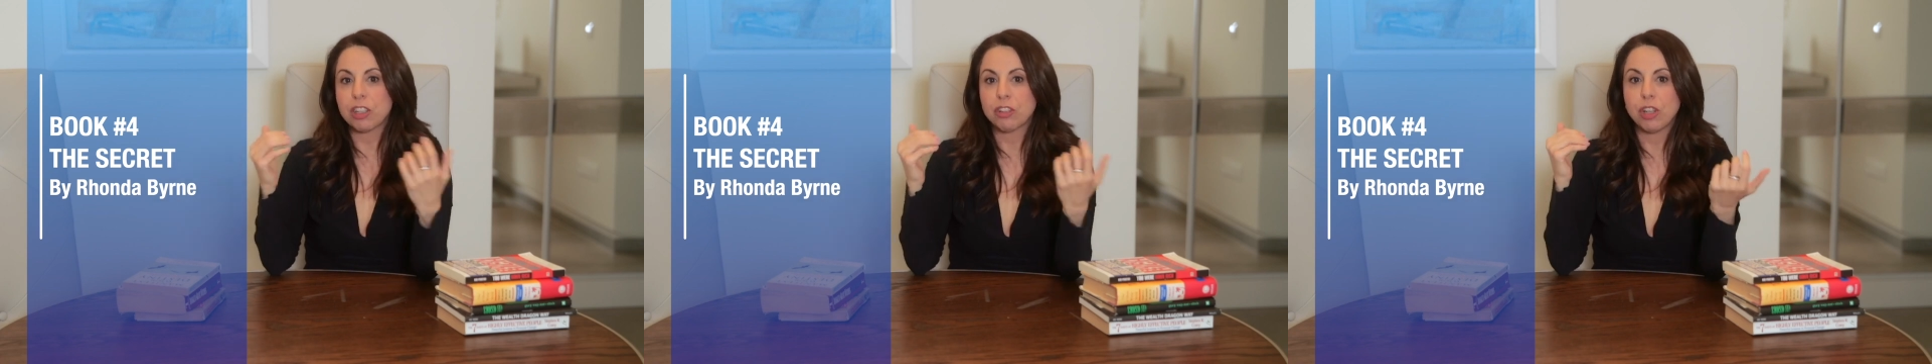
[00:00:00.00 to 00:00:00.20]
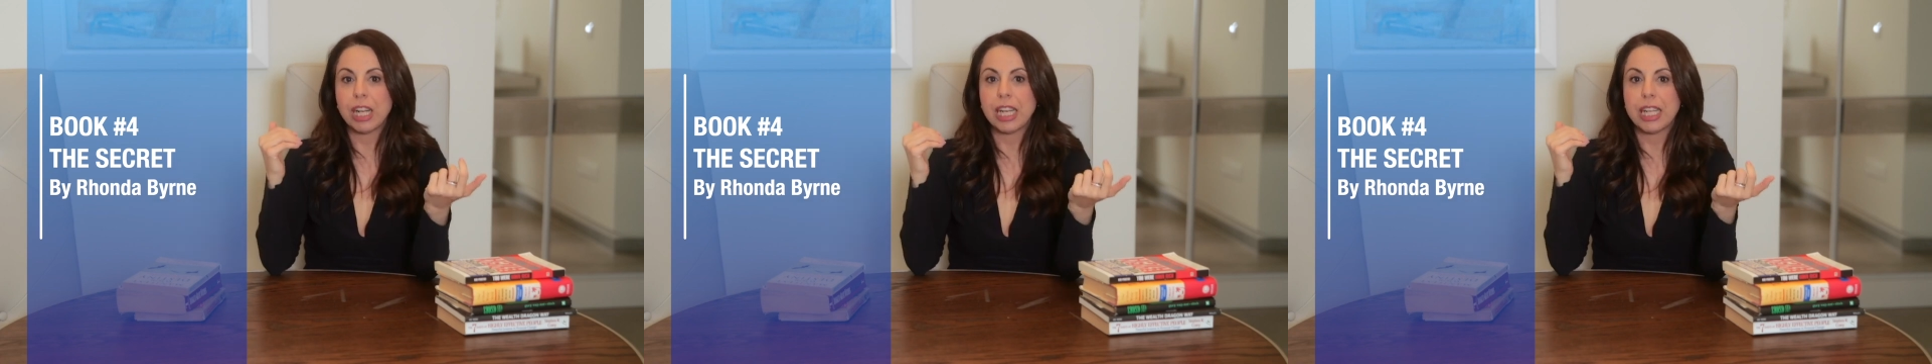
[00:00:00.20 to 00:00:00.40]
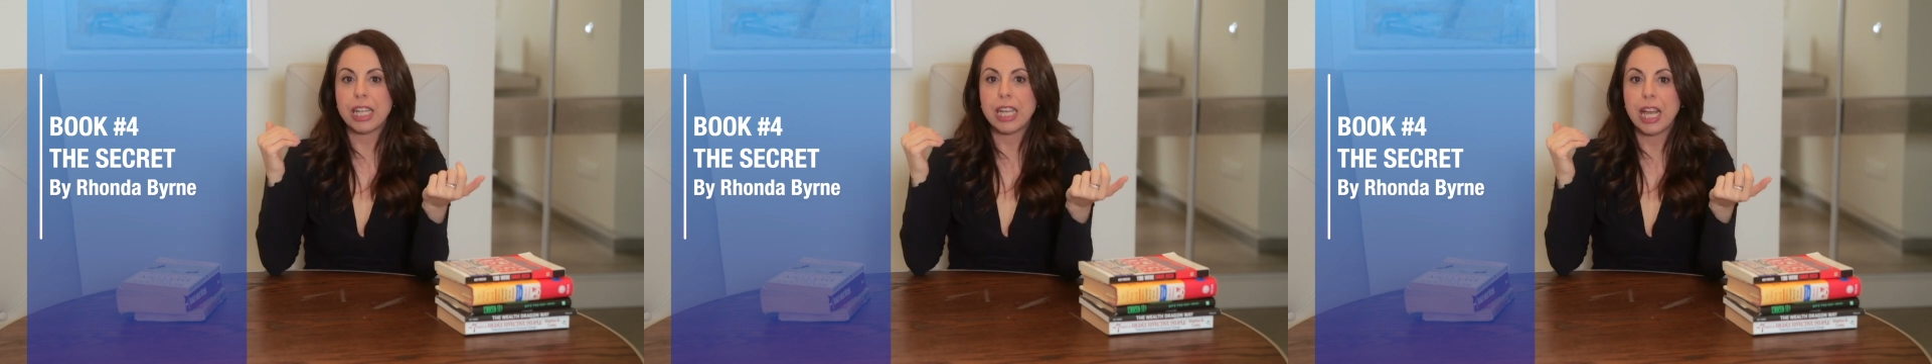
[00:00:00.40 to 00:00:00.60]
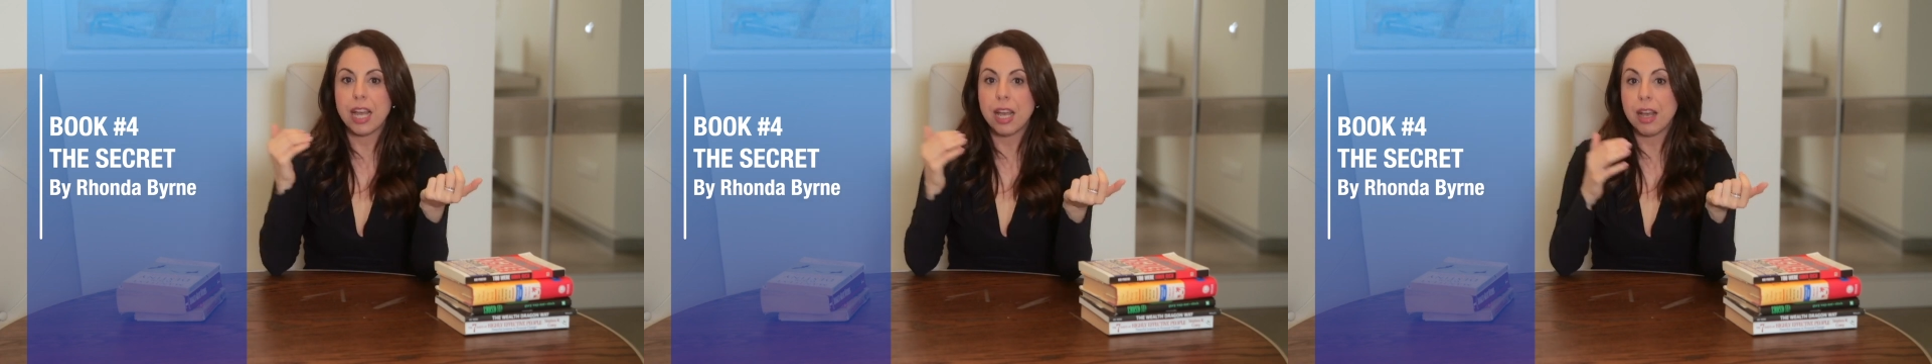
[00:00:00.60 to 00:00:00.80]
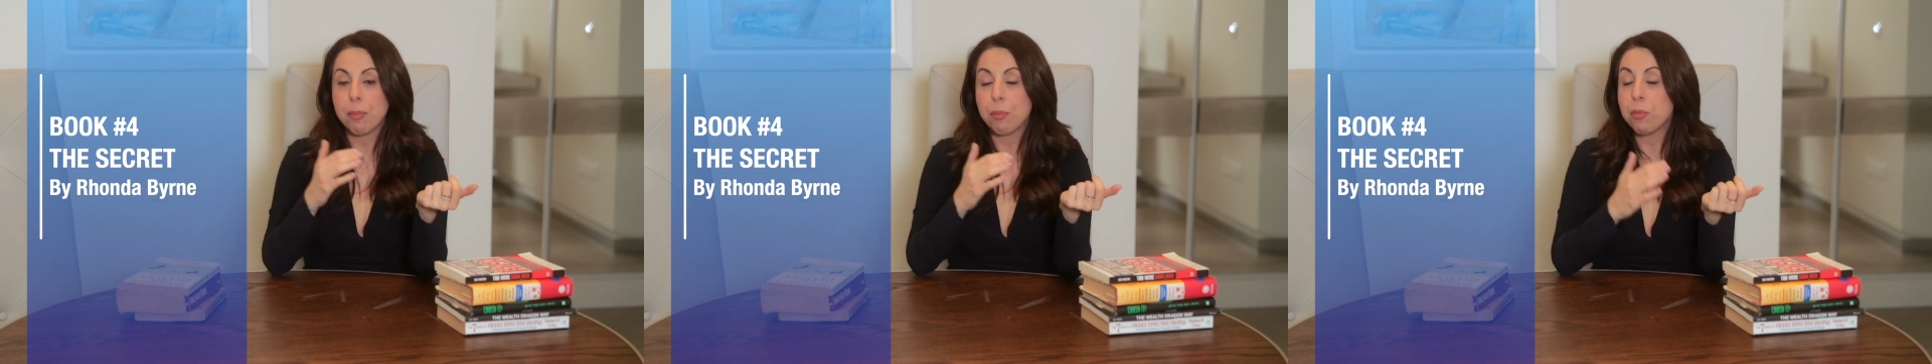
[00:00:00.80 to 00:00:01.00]
actually
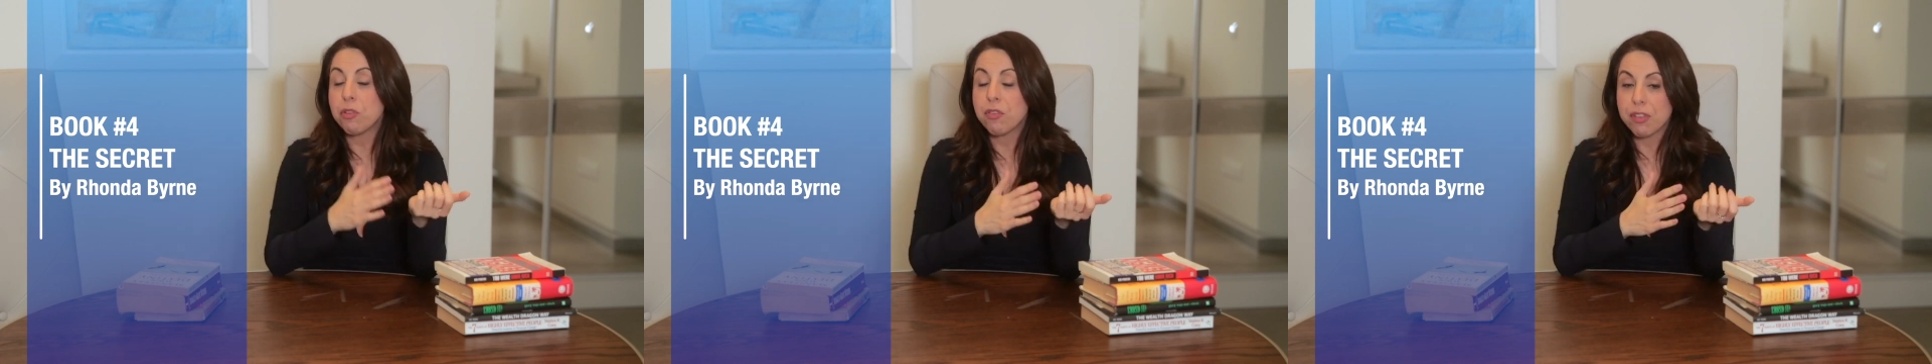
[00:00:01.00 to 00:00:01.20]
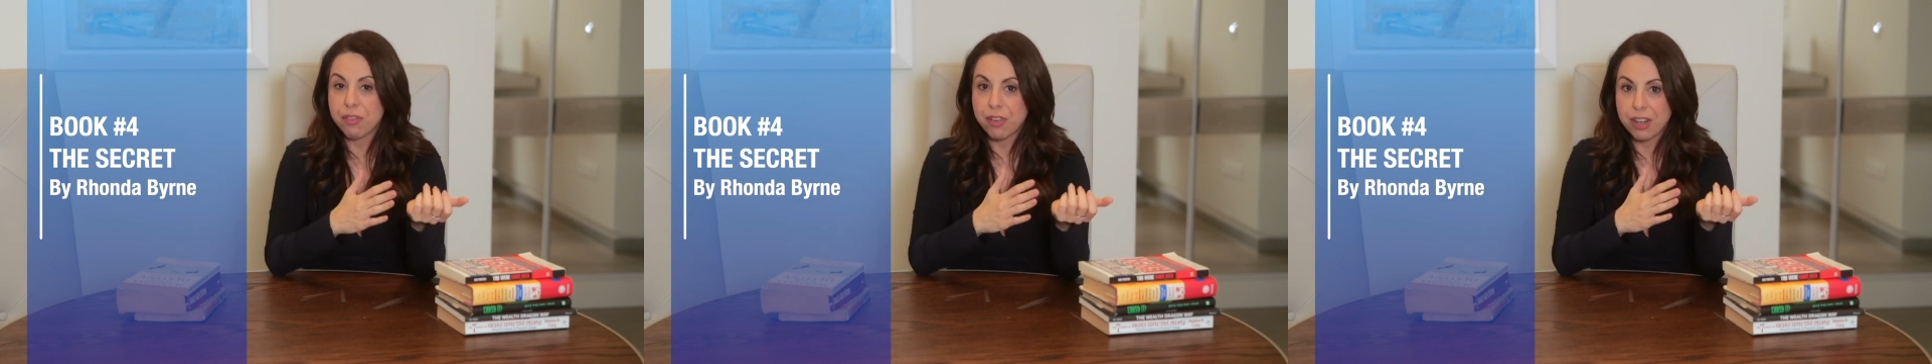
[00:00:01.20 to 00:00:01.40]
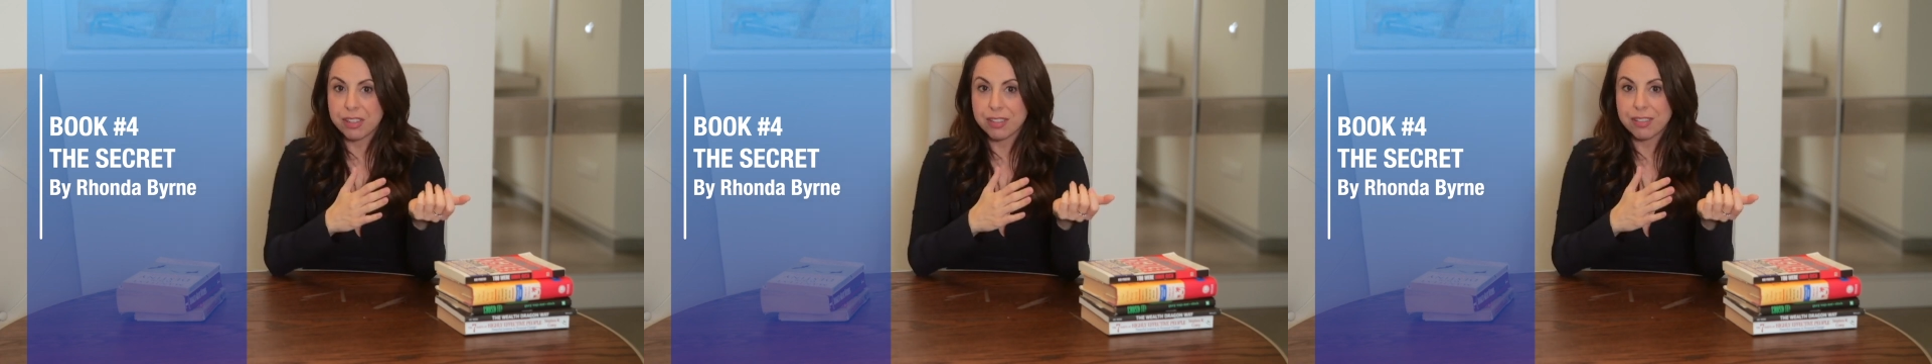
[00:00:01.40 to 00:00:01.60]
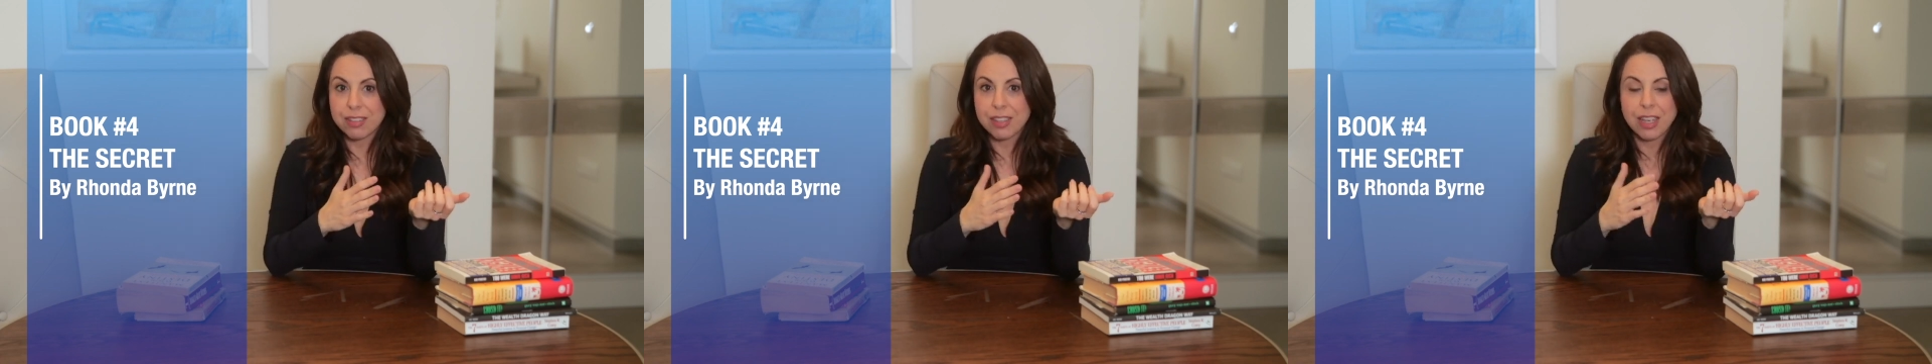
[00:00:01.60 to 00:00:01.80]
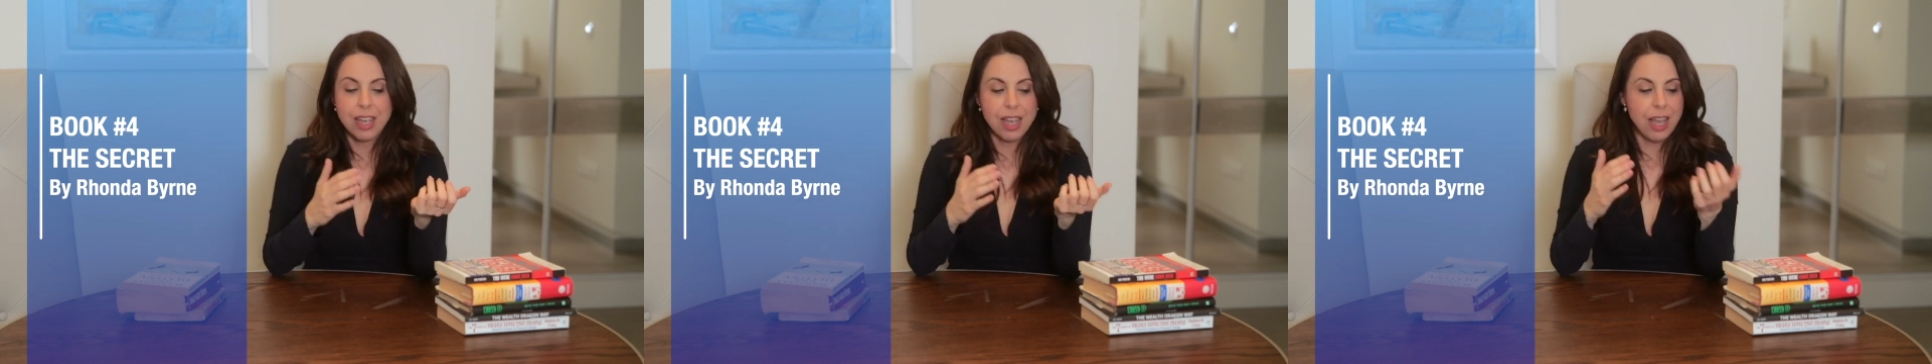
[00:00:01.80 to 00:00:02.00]
a movie first.